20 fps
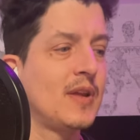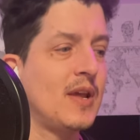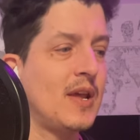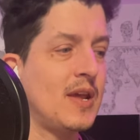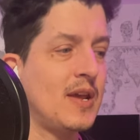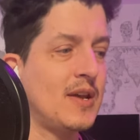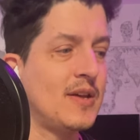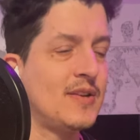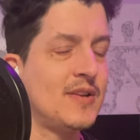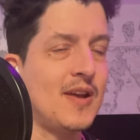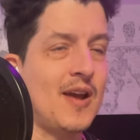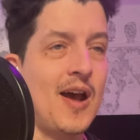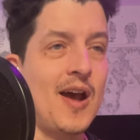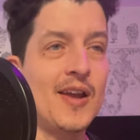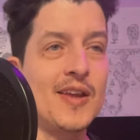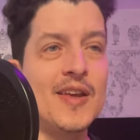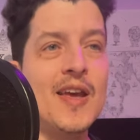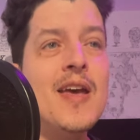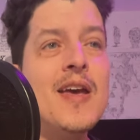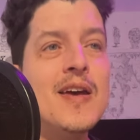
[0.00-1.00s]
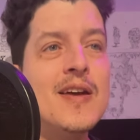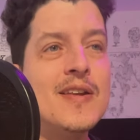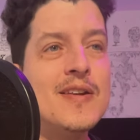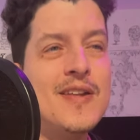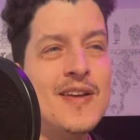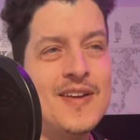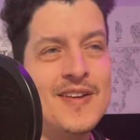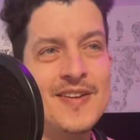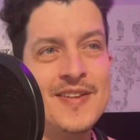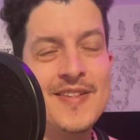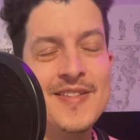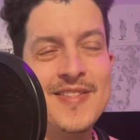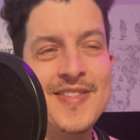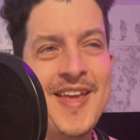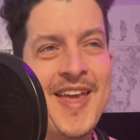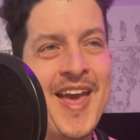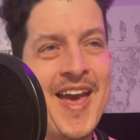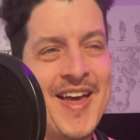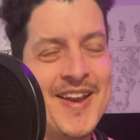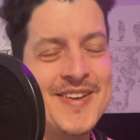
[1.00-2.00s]
And again, they
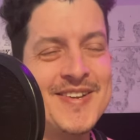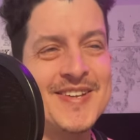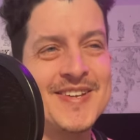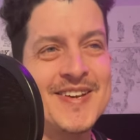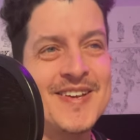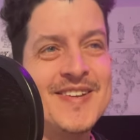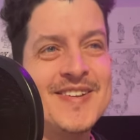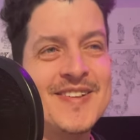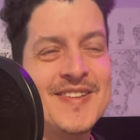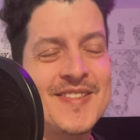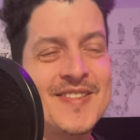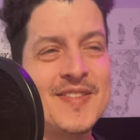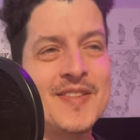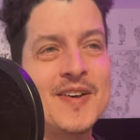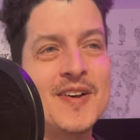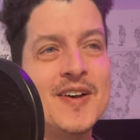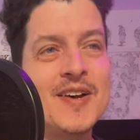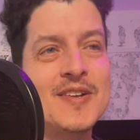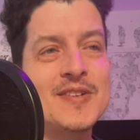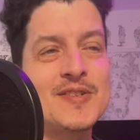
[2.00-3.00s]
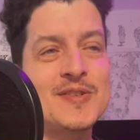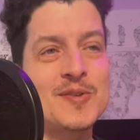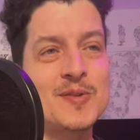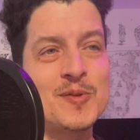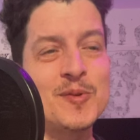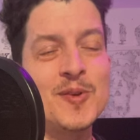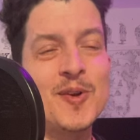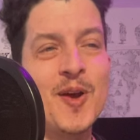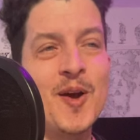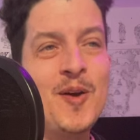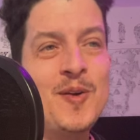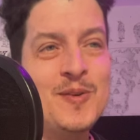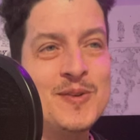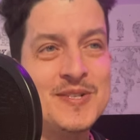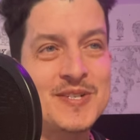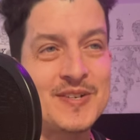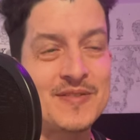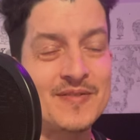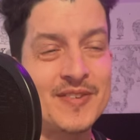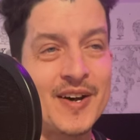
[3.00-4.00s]
had to get the school
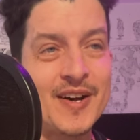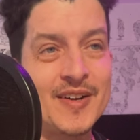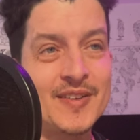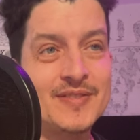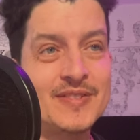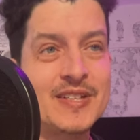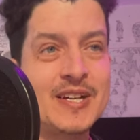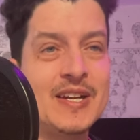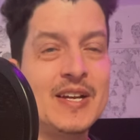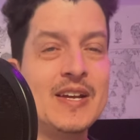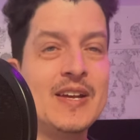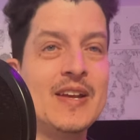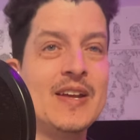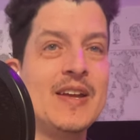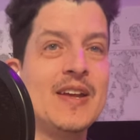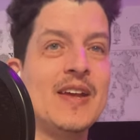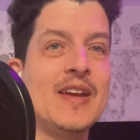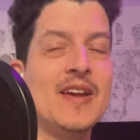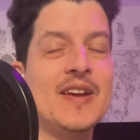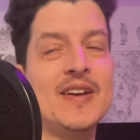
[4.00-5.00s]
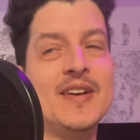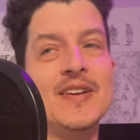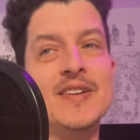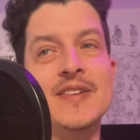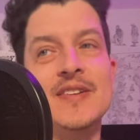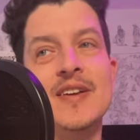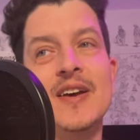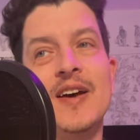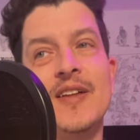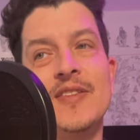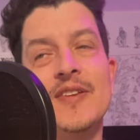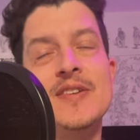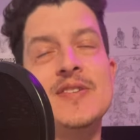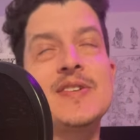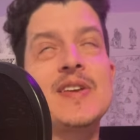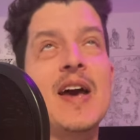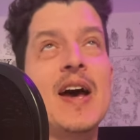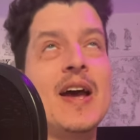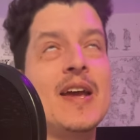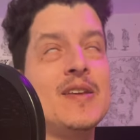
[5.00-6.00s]
coach involved. And this
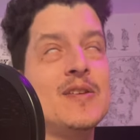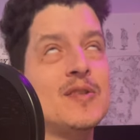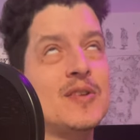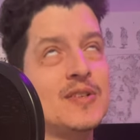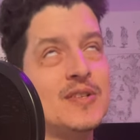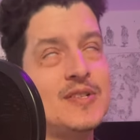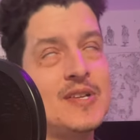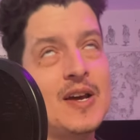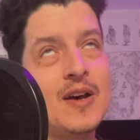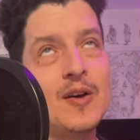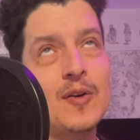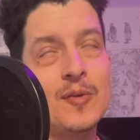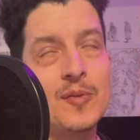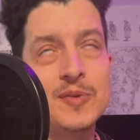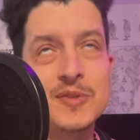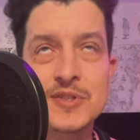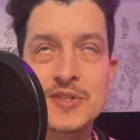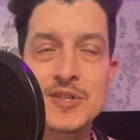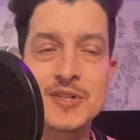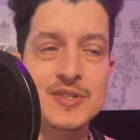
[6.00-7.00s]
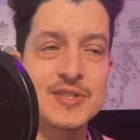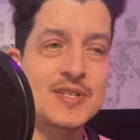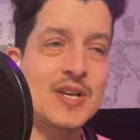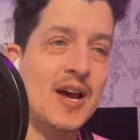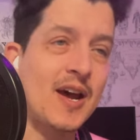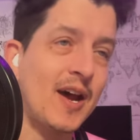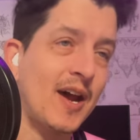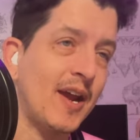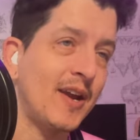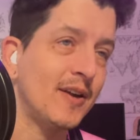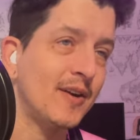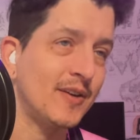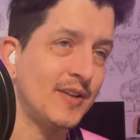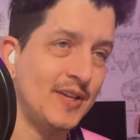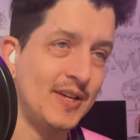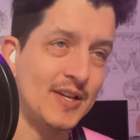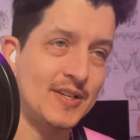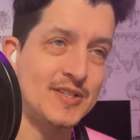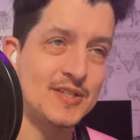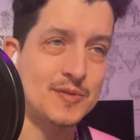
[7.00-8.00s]
guy, you could tell, was just tired.
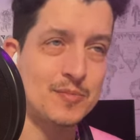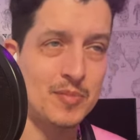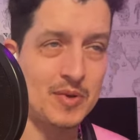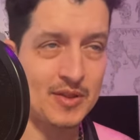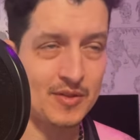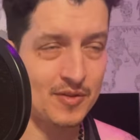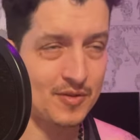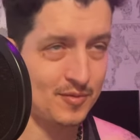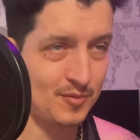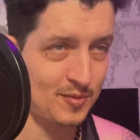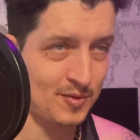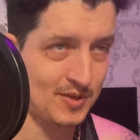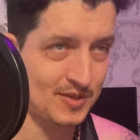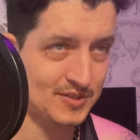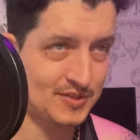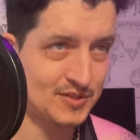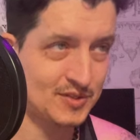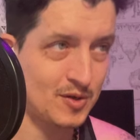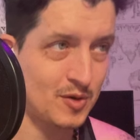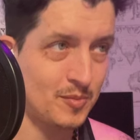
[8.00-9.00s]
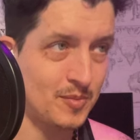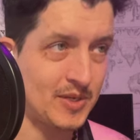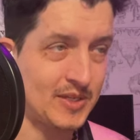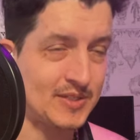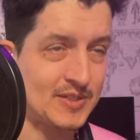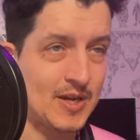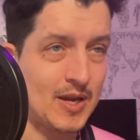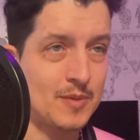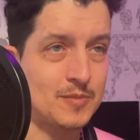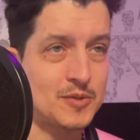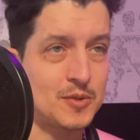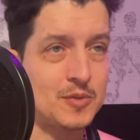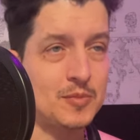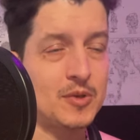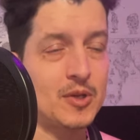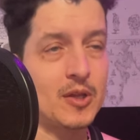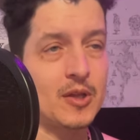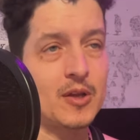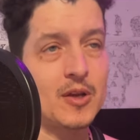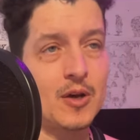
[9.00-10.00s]
He had just been through this so many times. So he'd be
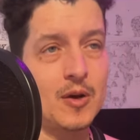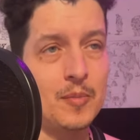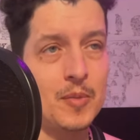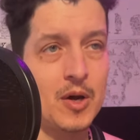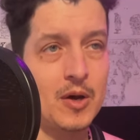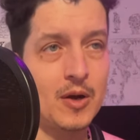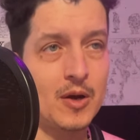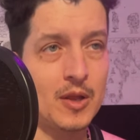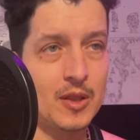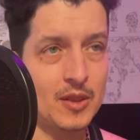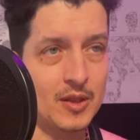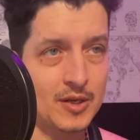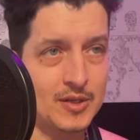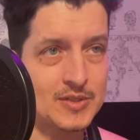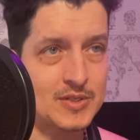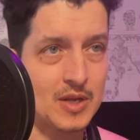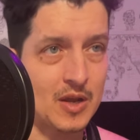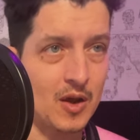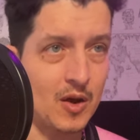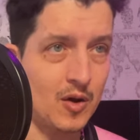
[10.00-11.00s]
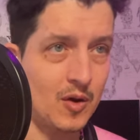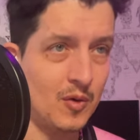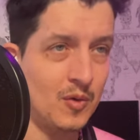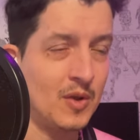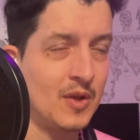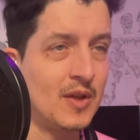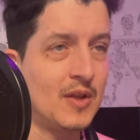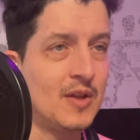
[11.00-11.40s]
like, come on, let's go.